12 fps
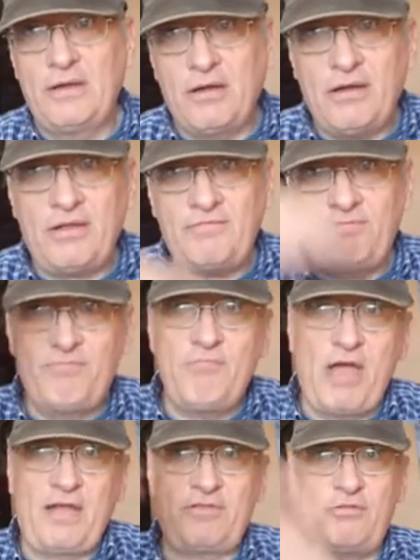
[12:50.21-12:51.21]
I've
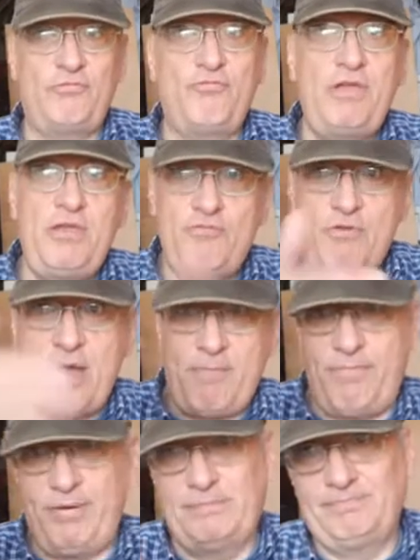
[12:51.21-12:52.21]
had to
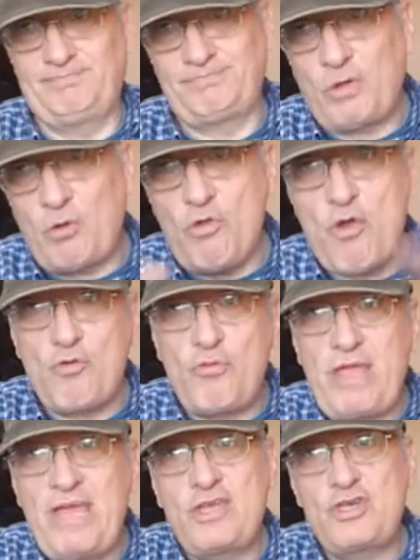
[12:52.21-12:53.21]
re-ramp,
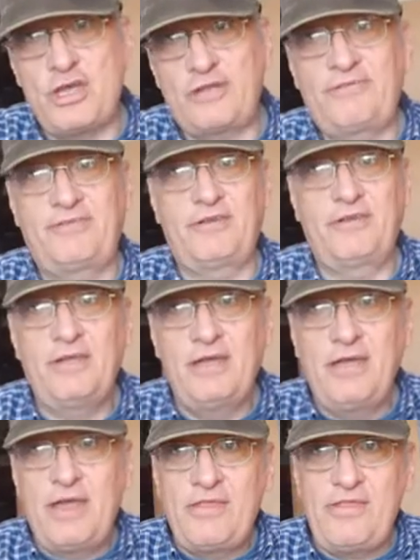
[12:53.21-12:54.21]
readjust
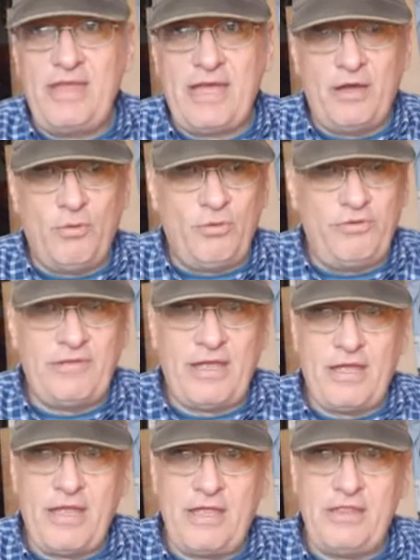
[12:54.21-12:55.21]
the hours
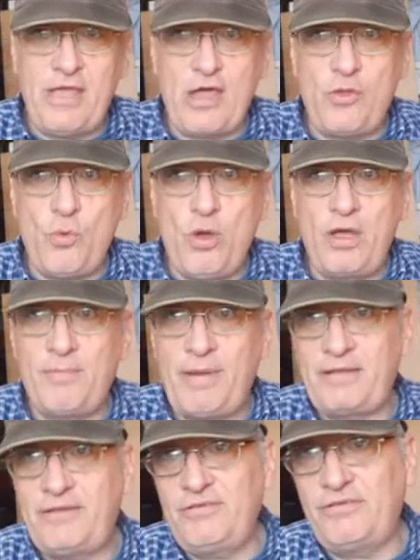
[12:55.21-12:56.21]
and the work
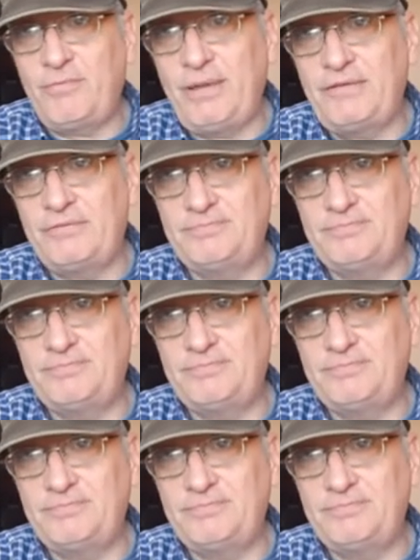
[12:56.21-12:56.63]
patterns a bit.